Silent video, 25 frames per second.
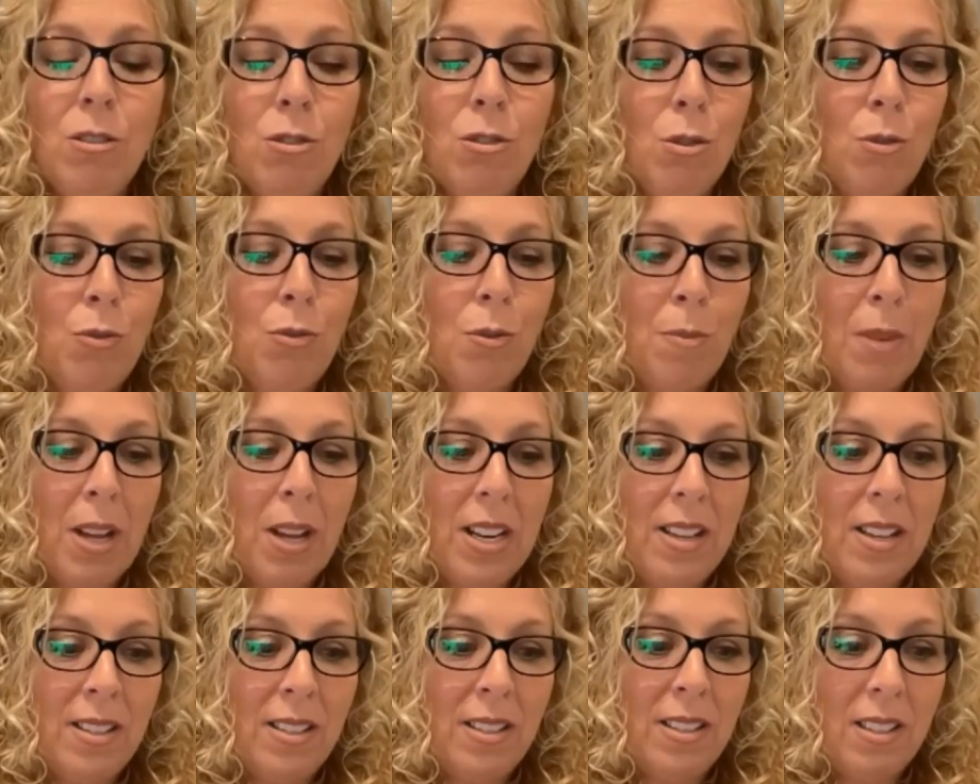law firm
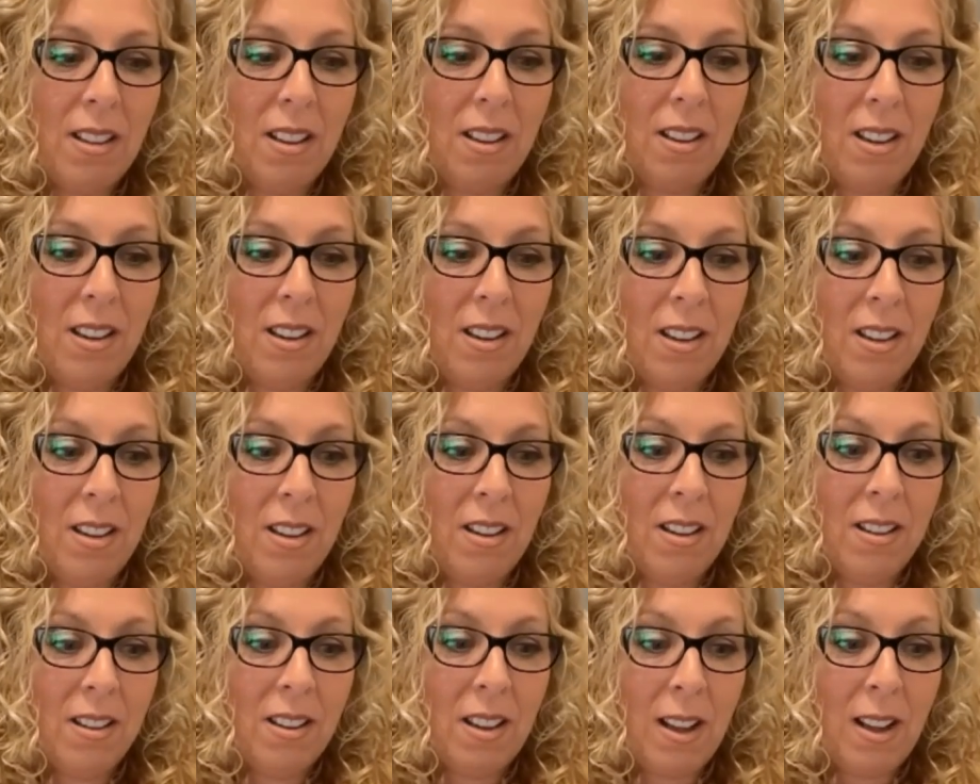that is
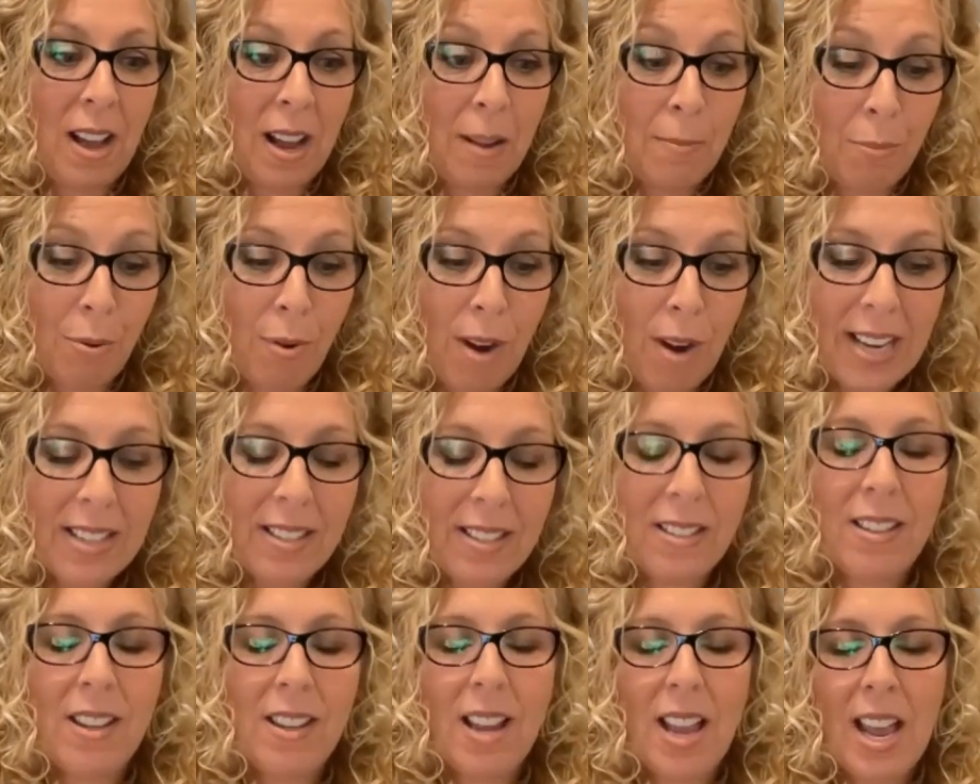
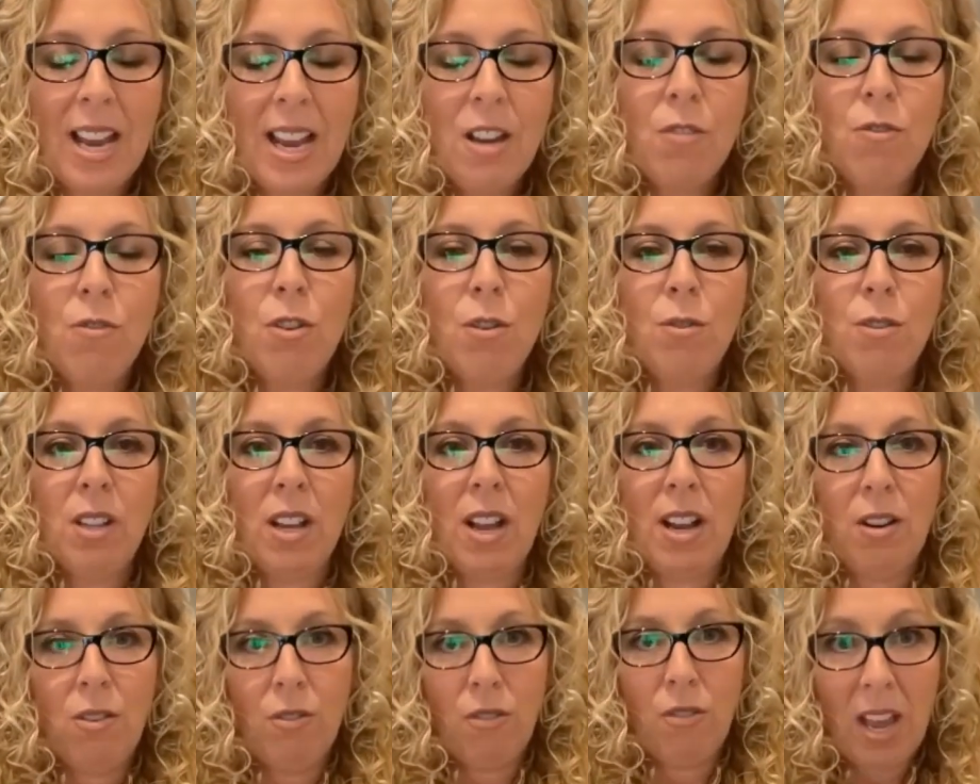practicing any of those
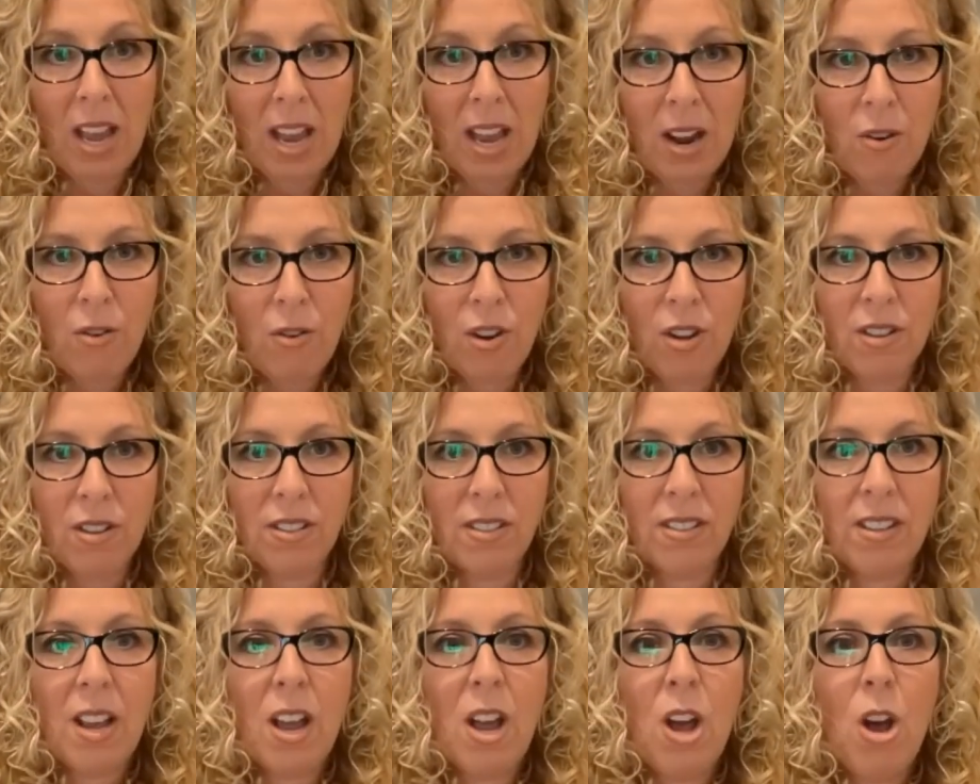kind of
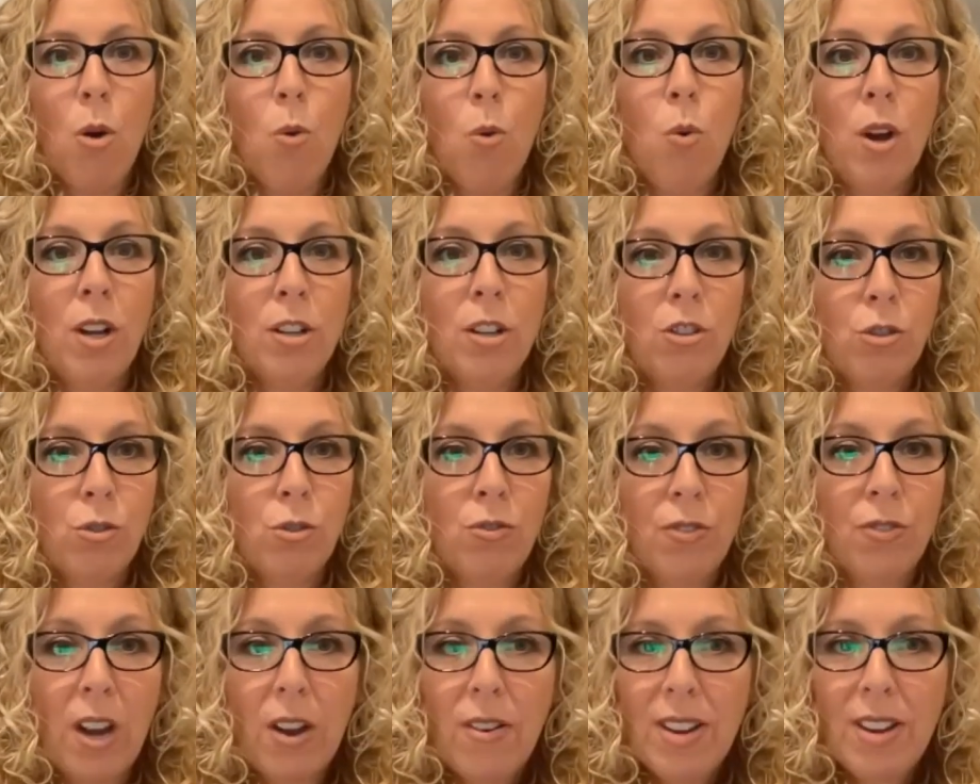areas were to
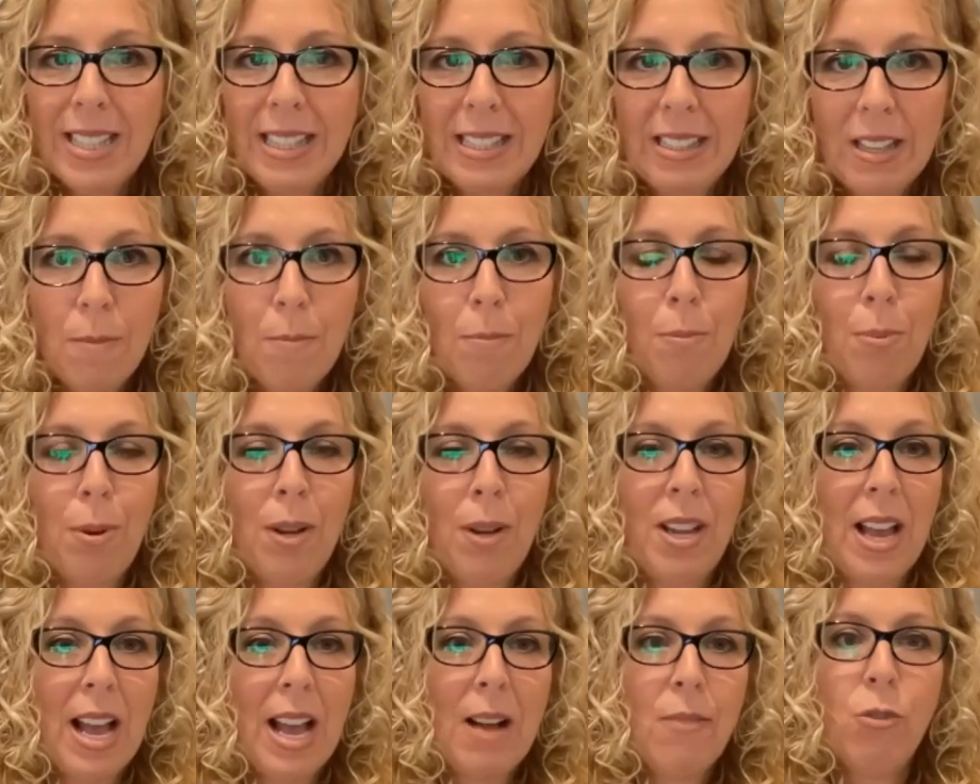very
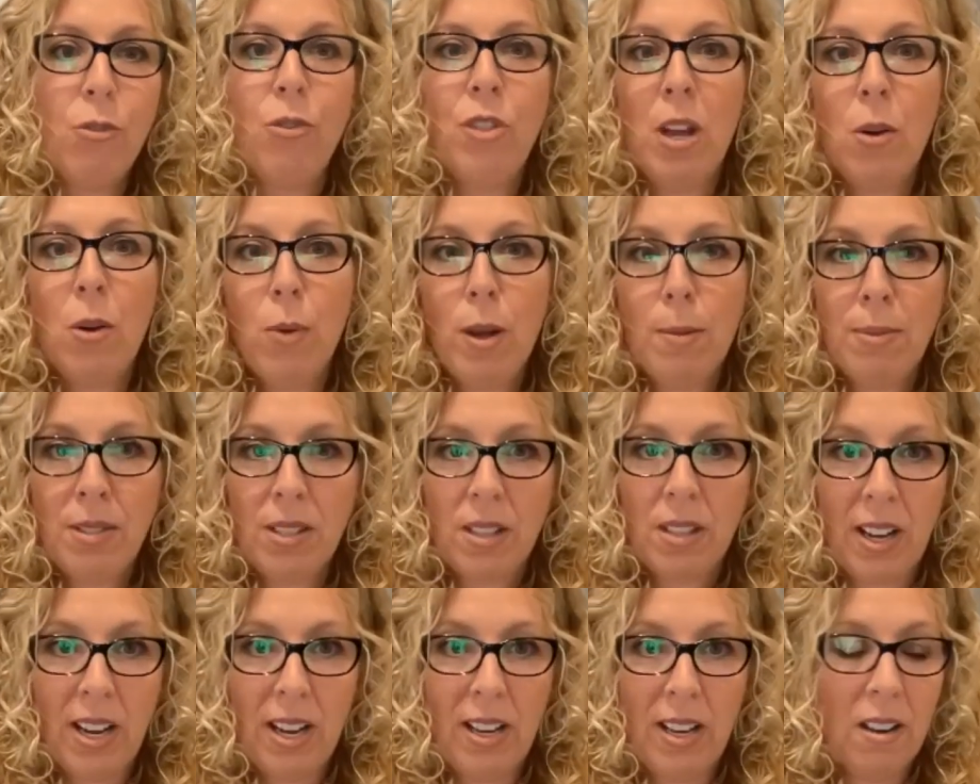simply have on their
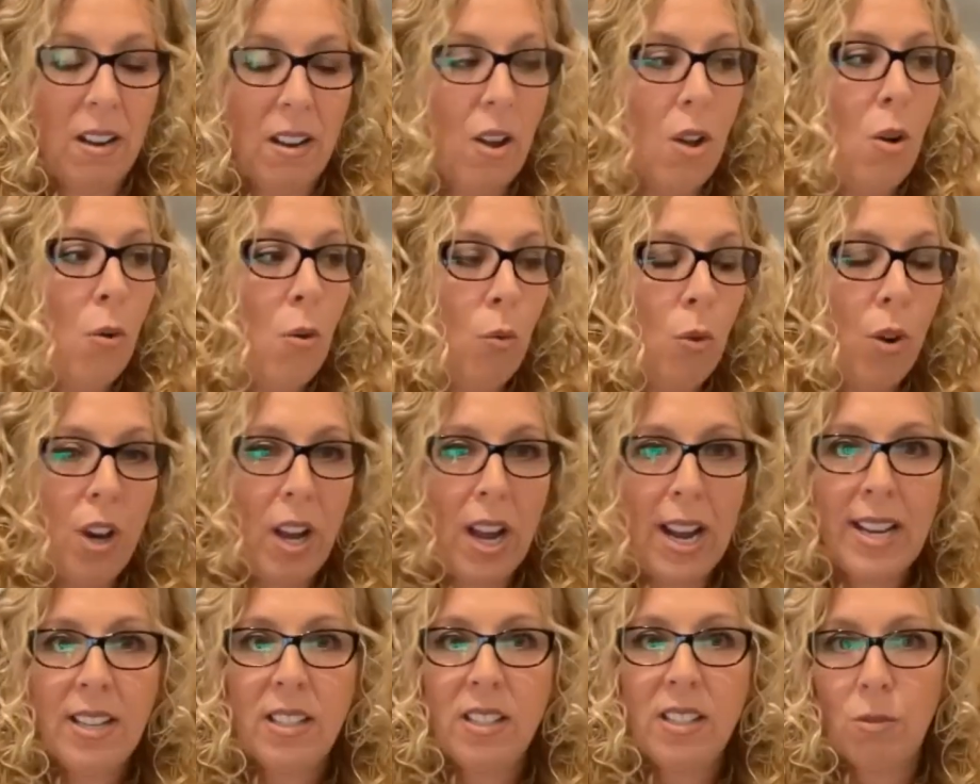website what
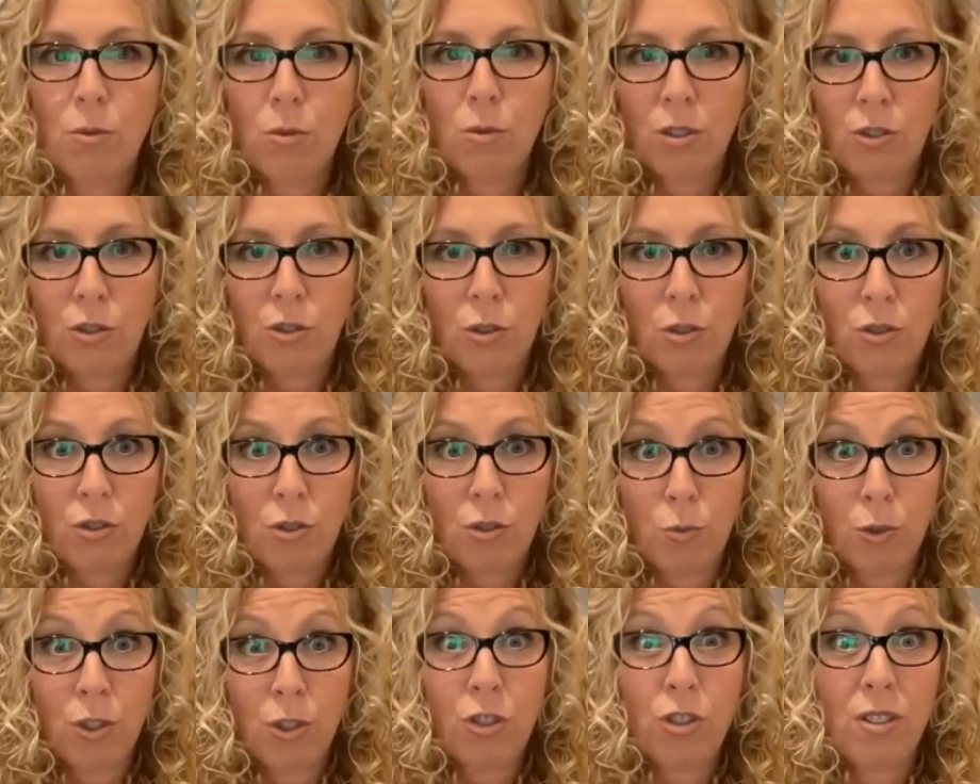I did was
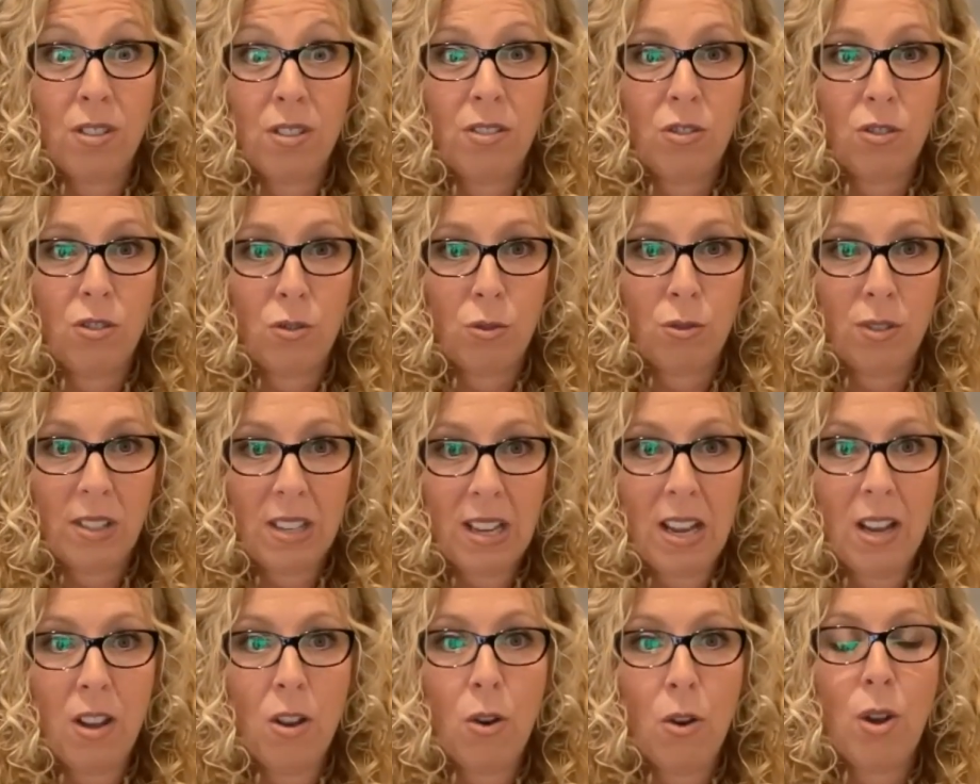which is to
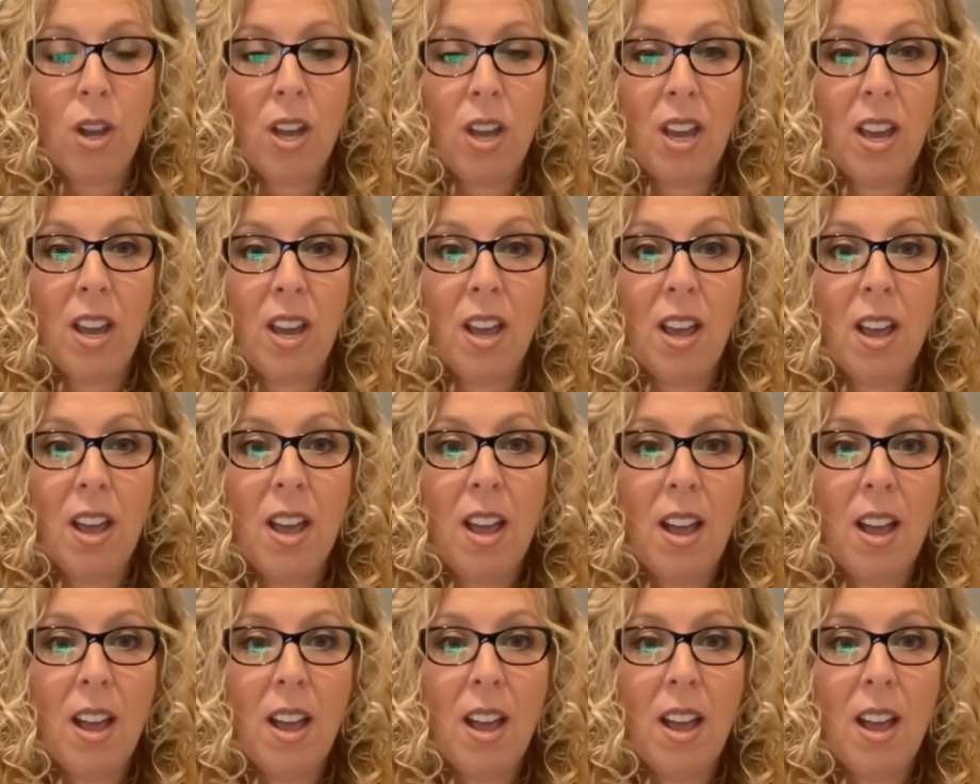say, okay,